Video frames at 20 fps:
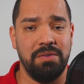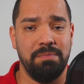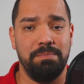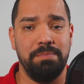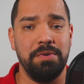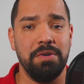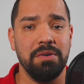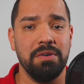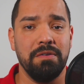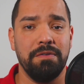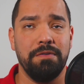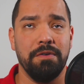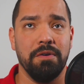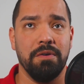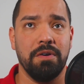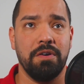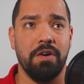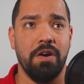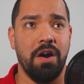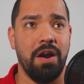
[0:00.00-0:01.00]
a beautiful
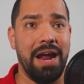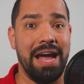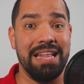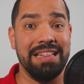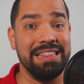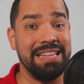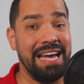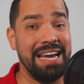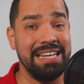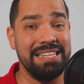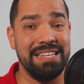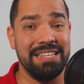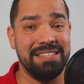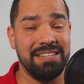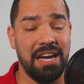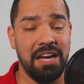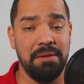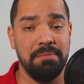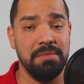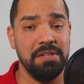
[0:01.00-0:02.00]
car. I like the
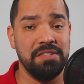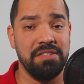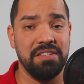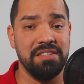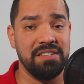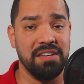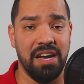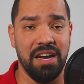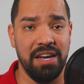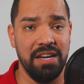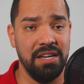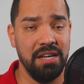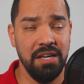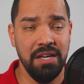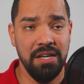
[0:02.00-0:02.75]
timeless design.